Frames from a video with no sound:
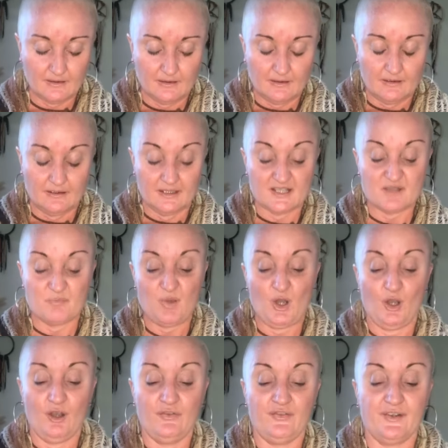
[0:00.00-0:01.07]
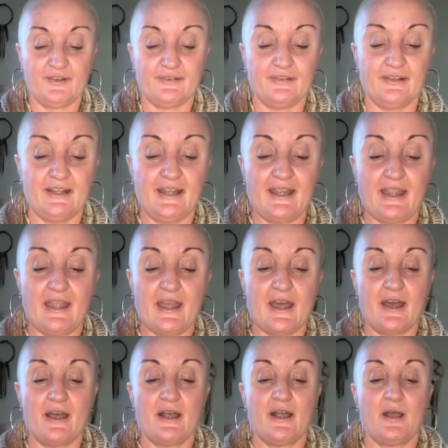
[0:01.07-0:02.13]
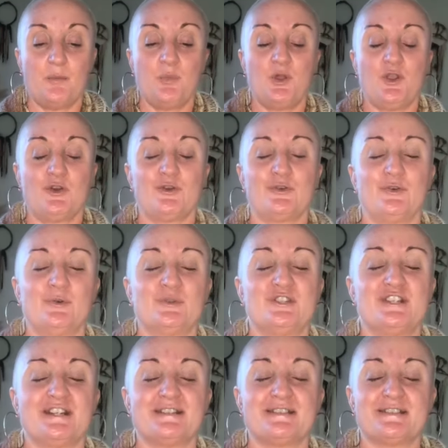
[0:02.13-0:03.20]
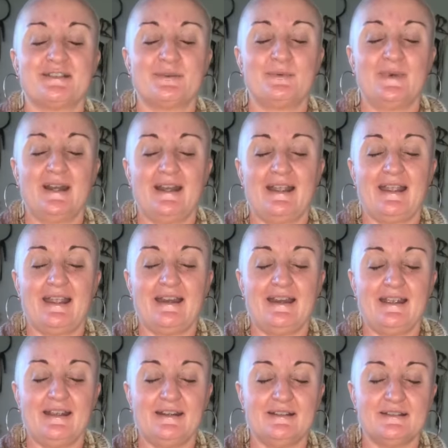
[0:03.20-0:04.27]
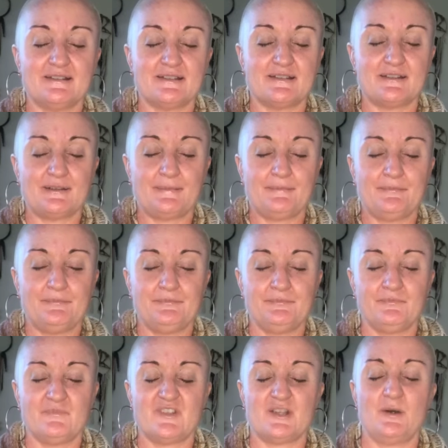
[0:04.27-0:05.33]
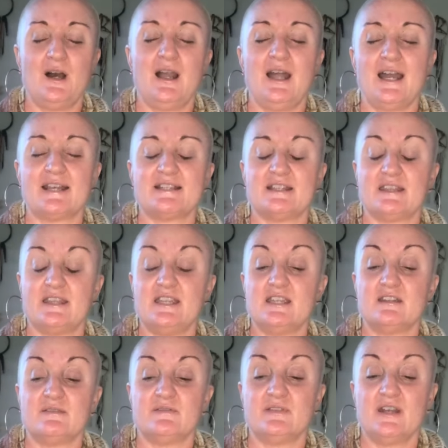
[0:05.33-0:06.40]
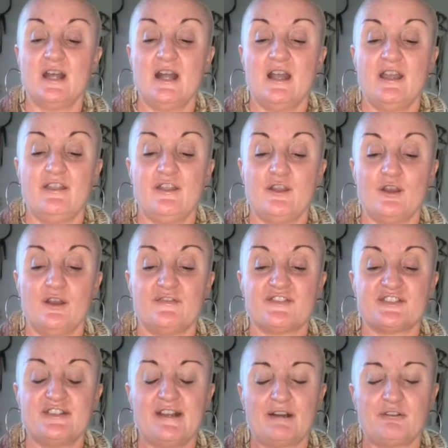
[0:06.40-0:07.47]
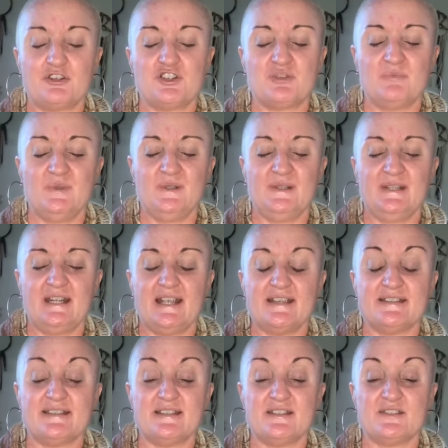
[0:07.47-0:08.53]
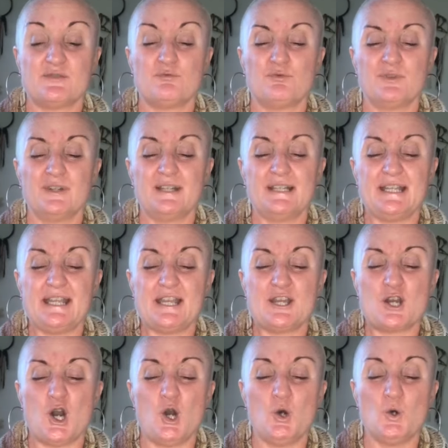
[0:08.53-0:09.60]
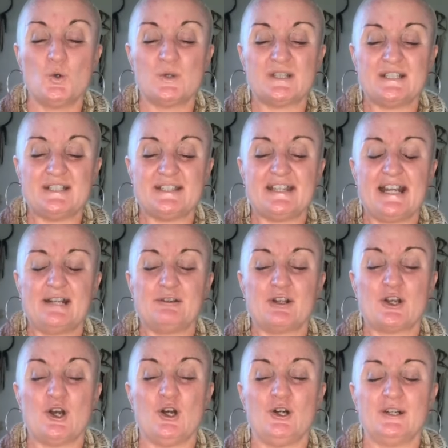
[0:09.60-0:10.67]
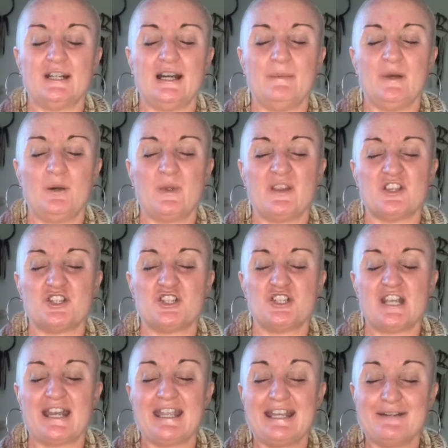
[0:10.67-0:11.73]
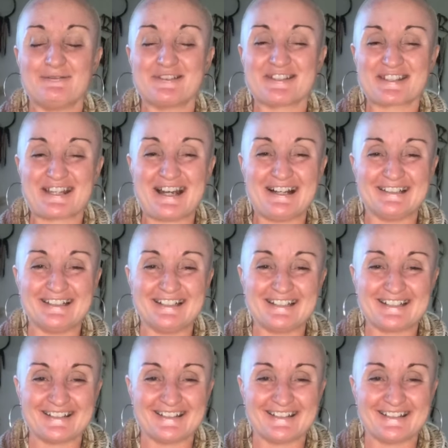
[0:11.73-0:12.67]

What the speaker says: It's perfectly beautiful just the way it is. So I like to think of the earth's nourishment as this really golden terracotta, but with a shade of scarlet.